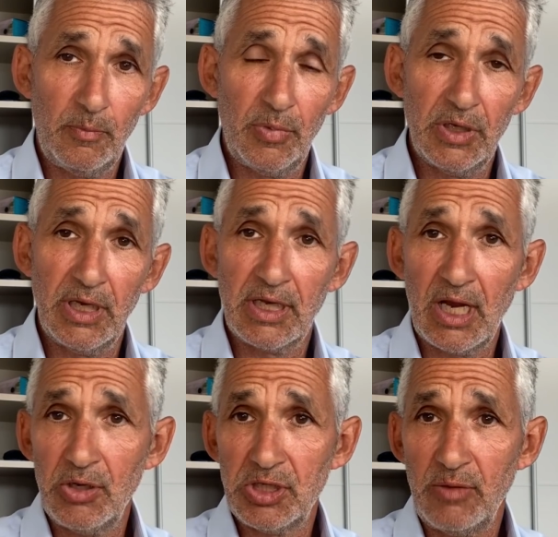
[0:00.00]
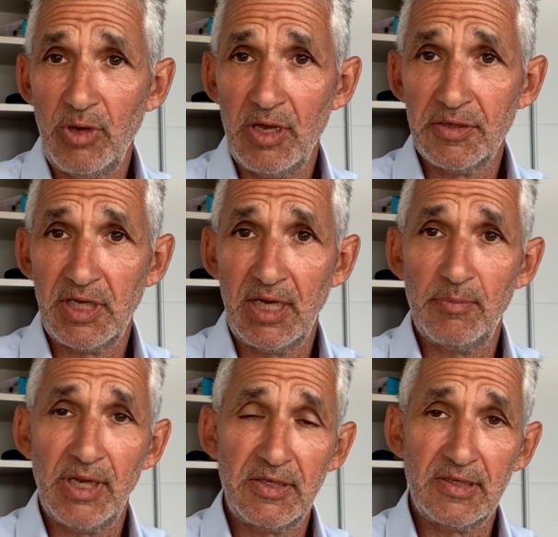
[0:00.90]
but encouragingly we are seeing
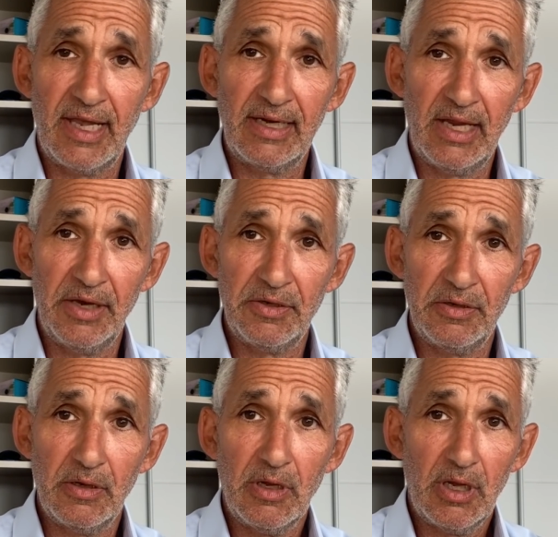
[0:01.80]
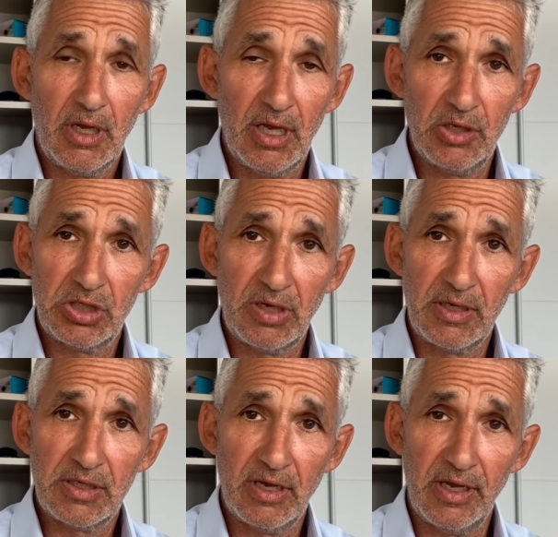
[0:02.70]
places like London uh,
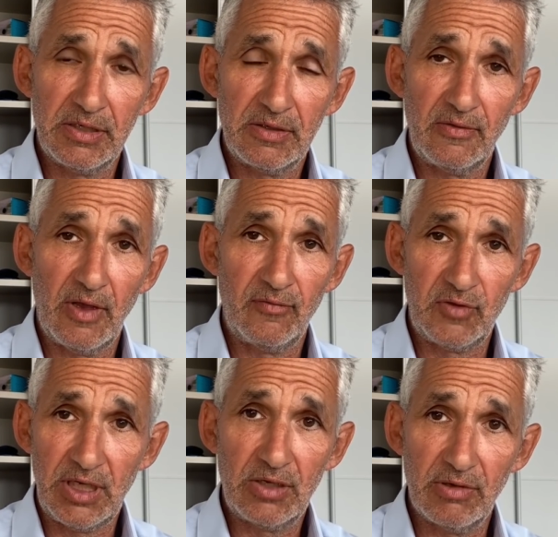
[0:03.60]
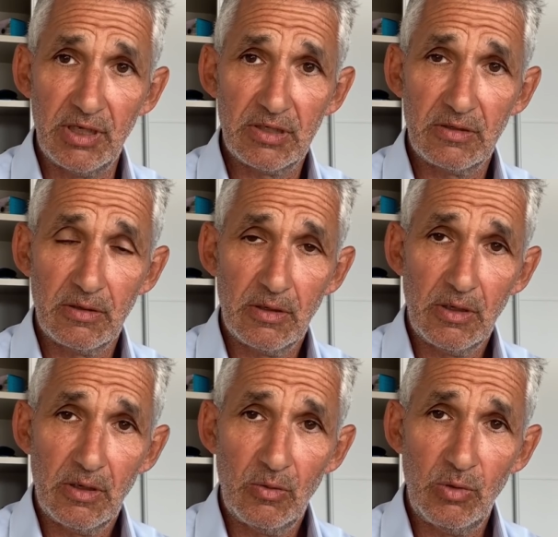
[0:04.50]
showing signs of, of decrease,
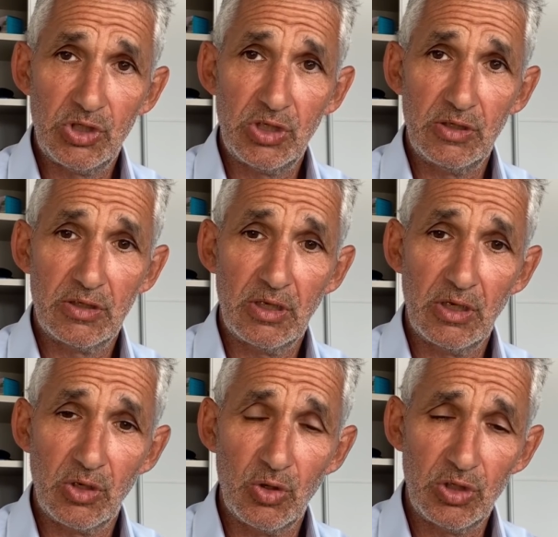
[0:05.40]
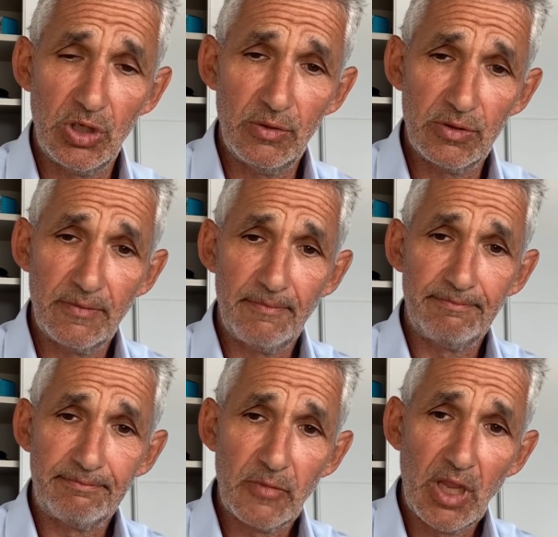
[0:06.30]
which is uh, good news.
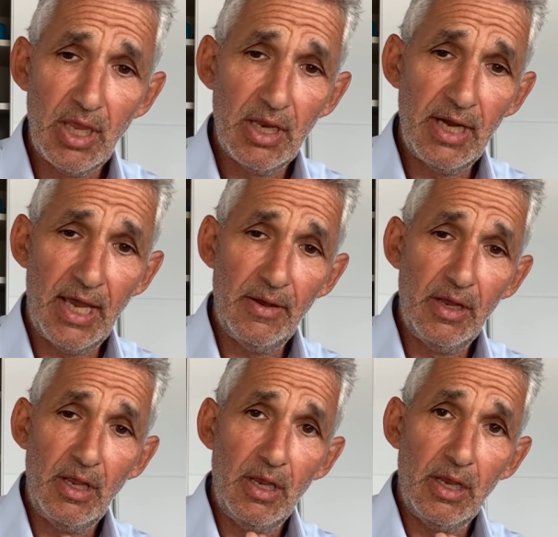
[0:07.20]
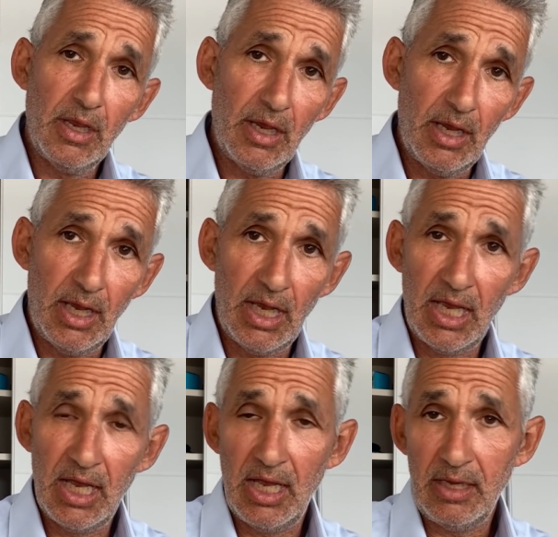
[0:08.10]
Now
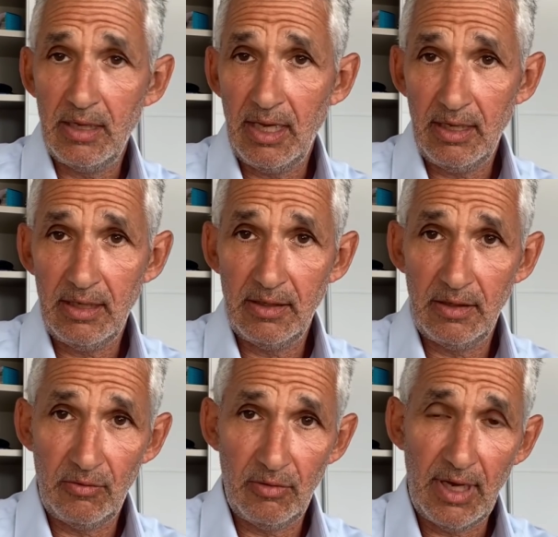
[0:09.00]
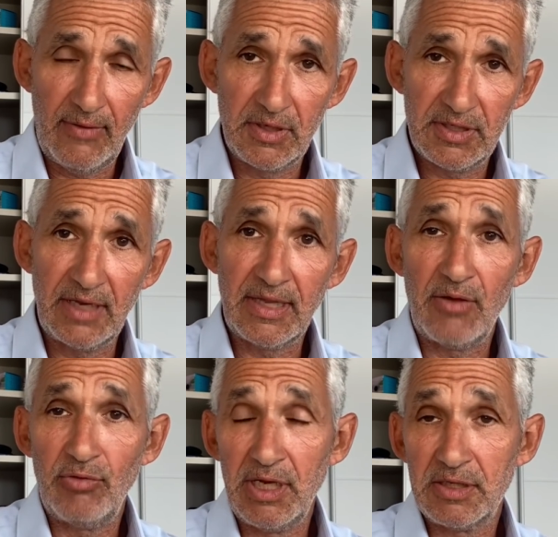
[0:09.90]
uh, having said
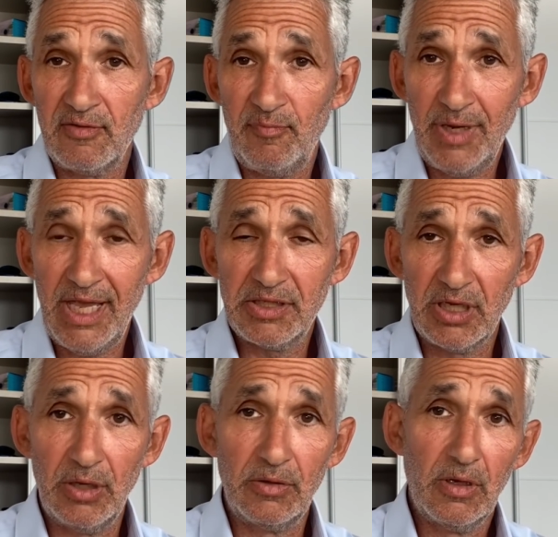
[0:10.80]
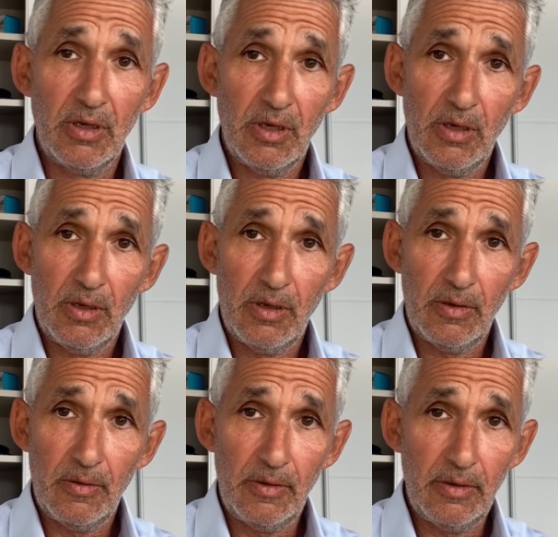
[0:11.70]
that rates have plateaued,
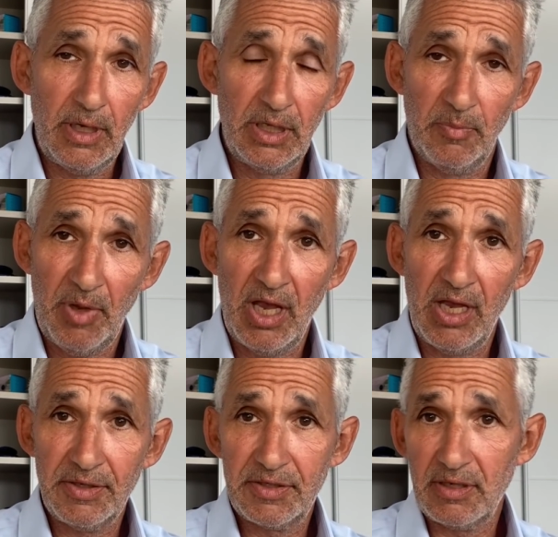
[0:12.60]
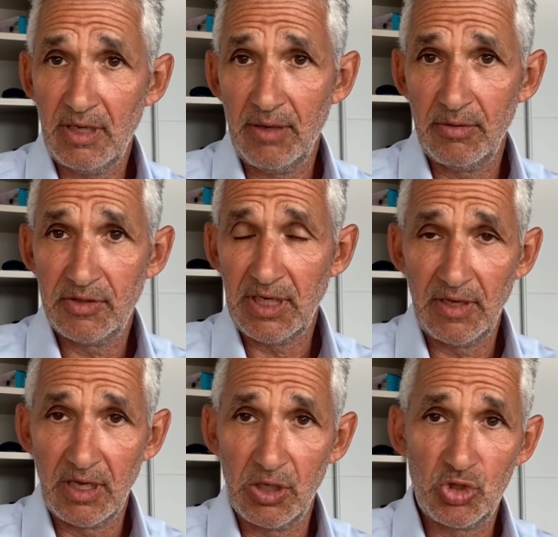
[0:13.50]
in the past I would have said
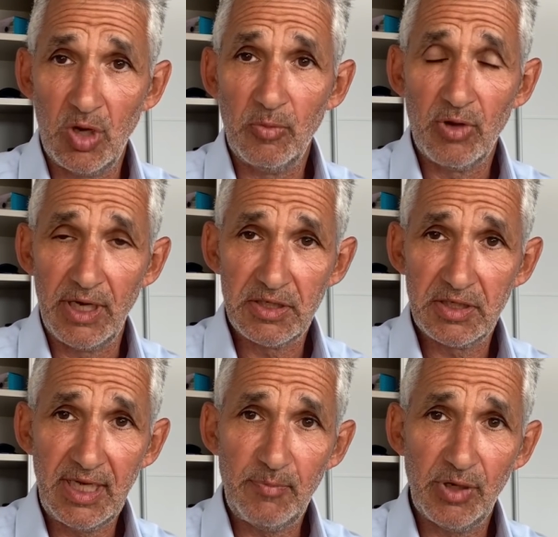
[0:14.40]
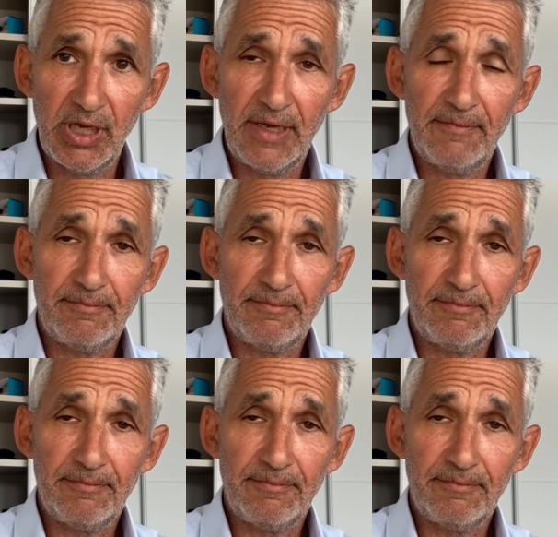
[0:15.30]
they're going to drop quite steeply.